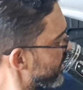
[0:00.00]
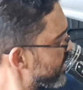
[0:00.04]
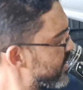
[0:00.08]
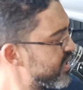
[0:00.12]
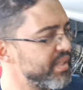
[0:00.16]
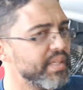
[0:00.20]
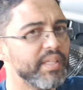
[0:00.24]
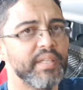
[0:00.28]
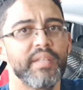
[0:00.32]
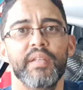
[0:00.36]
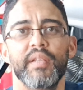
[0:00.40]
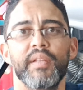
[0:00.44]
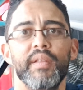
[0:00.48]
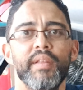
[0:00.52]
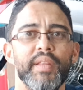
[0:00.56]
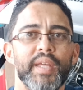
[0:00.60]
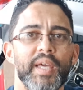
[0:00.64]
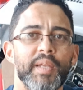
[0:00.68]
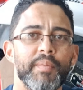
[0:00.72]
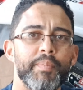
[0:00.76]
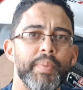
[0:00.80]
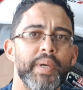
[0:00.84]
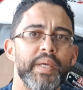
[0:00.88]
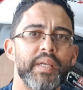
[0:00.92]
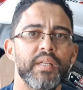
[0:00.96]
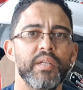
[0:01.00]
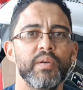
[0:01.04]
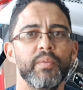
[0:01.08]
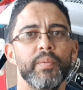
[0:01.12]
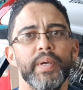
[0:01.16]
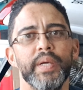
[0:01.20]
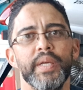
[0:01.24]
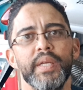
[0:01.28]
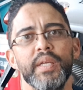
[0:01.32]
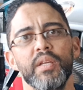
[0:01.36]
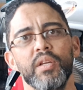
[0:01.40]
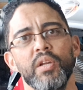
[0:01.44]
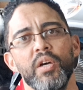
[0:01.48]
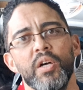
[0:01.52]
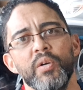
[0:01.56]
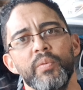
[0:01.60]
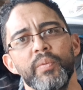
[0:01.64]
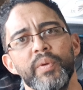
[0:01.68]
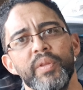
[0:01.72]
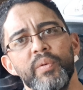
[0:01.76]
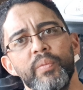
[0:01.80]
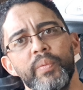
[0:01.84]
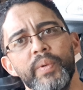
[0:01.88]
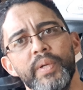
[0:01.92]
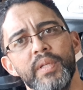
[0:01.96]
going to send that panel away along
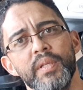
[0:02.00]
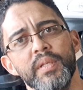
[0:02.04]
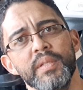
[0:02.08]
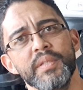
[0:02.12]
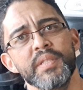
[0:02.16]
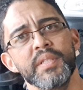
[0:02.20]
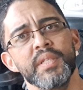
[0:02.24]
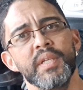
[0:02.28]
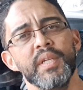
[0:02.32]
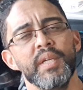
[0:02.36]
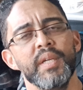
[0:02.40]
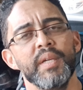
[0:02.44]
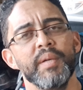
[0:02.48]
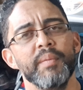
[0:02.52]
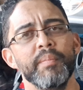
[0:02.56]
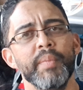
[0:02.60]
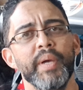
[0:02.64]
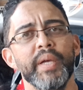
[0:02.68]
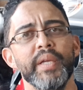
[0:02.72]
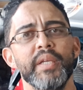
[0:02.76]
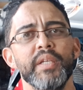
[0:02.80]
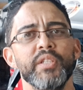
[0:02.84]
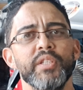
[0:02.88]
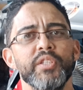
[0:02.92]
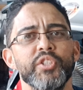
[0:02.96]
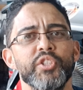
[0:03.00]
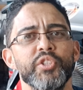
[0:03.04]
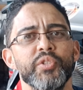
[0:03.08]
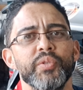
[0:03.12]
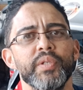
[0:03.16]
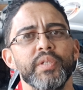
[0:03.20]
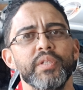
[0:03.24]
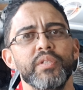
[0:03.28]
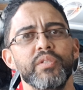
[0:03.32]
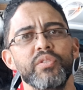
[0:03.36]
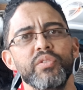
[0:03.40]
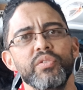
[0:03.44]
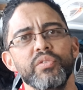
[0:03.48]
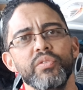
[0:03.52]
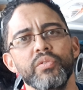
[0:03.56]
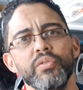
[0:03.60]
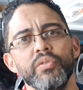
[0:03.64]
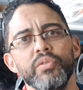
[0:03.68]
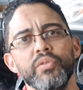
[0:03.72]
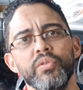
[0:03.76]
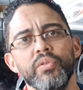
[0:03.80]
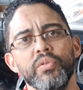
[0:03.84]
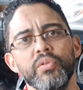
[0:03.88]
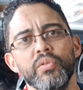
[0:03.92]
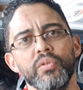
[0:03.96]
with the wheels, making sure
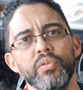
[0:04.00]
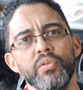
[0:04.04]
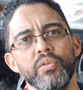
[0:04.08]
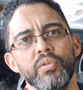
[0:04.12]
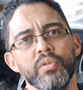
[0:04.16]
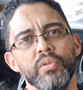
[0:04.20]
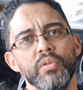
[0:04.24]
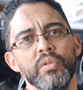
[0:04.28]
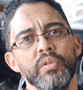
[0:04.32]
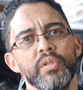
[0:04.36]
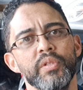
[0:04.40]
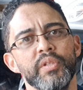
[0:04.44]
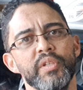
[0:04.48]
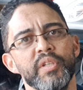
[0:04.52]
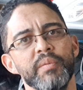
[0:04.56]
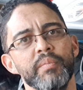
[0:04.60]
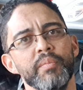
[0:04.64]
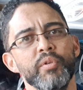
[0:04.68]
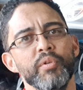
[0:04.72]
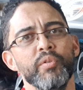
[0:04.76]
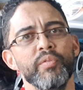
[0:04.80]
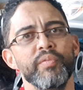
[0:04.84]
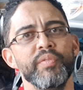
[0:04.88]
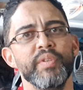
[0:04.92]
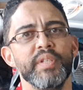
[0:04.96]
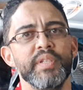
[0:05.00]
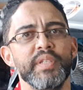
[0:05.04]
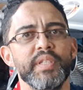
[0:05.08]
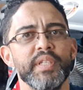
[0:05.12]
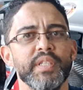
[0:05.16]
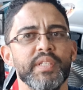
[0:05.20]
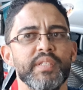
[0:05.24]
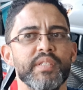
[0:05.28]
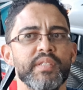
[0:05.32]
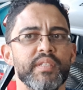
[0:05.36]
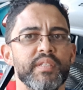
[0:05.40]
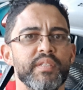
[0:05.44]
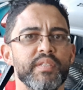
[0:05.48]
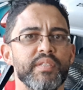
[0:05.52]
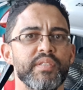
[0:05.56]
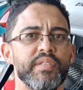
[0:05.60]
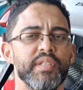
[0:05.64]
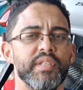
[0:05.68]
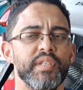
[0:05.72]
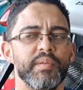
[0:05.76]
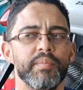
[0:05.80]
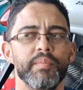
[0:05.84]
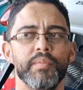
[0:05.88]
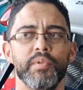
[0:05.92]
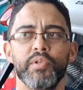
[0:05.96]
to remove the
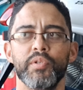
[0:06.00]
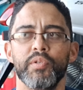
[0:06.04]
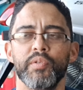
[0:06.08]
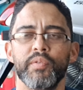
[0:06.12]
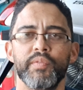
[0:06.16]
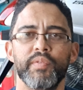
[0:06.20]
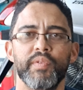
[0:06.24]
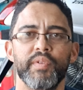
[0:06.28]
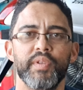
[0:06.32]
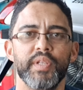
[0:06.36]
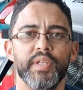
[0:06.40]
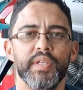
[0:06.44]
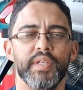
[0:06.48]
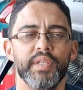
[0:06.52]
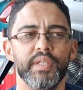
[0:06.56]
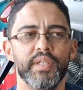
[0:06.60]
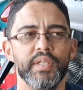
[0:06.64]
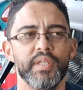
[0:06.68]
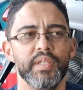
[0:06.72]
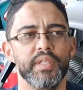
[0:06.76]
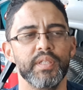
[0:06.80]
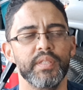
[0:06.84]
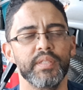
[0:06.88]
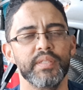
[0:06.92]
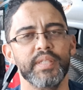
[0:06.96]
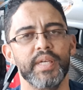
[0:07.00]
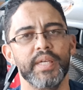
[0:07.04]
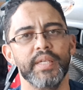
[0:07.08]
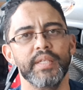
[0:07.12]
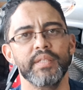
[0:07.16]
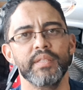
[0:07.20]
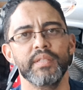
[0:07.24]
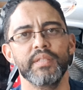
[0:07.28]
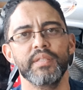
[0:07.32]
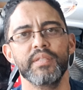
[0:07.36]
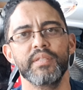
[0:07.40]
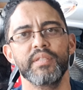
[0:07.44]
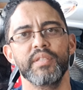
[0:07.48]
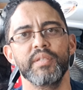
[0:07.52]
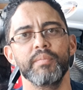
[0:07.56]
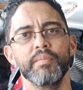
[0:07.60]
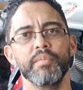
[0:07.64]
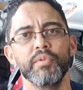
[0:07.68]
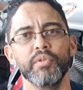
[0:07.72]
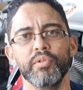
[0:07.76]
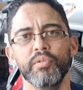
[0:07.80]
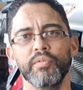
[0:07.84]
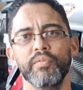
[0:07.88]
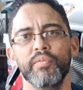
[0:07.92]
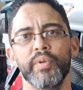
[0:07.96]
discs, remove the tires,
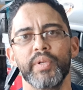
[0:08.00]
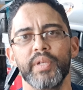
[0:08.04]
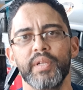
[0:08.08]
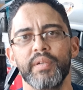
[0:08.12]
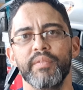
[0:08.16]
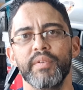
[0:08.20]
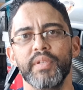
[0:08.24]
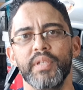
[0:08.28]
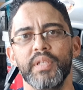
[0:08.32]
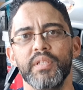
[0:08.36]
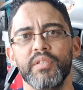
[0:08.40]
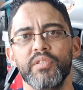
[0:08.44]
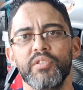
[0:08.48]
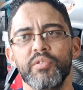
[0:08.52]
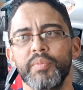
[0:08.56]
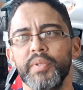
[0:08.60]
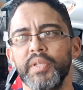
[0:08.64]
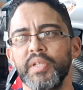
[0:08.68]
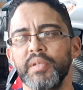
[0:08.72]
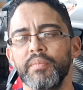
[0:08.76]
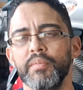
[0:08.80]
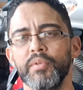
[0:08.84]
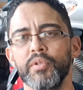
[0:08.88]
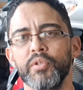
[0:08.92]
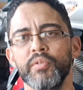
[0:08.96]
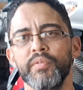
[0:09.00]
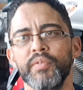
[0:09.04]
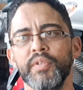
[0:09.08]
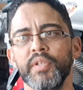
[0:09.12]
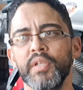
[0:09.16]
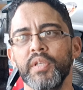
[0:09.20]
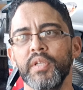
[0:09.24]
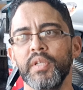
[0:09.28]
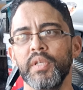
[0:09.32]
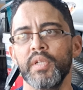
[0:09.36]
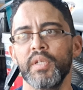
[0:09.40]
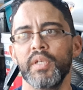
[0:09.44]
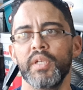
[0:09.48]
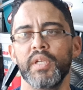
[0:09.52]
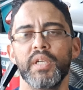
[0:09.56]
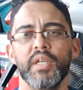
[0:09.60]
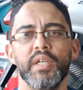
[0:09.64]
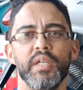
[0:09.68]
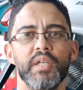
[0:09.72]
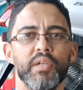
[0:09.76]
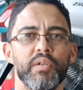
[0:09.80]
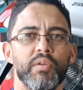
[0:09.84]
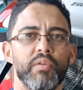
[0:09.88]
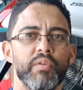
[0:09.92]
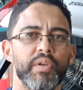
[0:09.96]
remove whatever needs to be removed
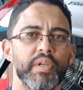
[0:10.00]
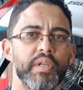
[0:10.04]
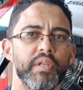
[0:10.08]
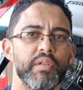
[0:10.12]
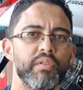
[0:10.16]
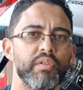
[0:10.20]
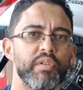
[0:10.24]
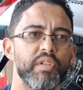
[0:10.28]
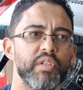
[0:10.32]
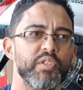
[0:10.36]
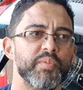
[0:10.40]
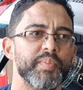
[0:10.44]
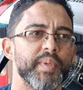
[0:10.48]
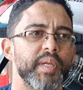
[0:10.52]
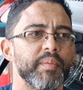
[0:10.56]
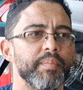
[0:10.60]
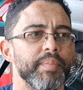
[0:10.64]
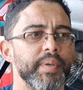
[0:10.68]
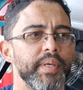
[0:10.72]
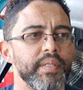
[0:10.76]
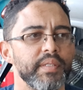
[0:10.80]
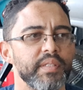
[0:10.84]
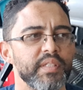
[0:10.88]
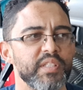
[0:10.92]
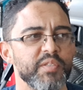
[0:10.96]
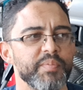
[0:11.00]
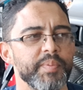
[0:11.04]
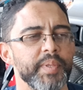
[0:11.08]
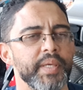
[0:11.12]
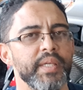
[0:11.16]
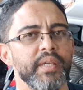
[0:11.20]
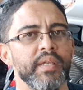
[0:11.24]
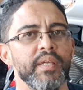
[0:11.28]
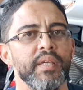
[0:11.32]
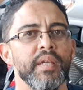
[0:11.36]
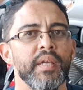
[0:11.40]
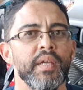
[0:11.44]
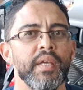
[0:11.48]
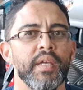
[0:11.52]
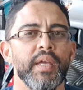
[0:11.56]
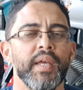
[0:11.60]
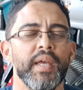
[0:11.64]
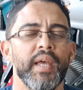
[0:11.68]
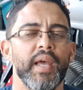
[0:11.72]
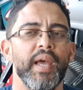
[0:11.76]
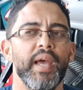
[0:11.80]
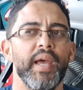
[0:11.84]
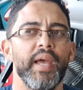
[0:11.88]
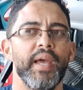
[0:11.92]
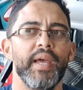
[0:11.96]
according to the Spraypainter spec,
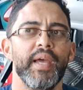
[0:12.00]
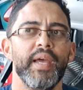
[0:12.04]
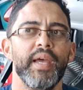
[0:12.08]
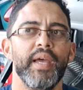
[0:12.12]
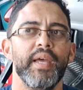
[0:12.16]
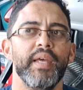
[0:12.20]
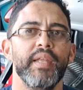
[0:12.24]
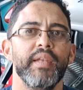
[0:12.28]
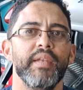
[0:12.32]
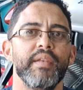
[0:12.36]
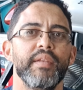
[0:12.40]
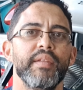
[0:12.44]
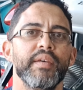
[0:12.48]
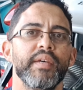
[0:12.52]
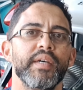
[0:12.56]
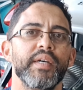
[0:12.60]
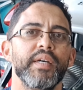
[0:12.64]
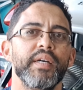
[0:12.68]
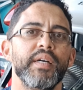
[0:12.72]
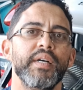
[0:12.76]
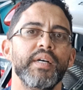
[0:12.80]
and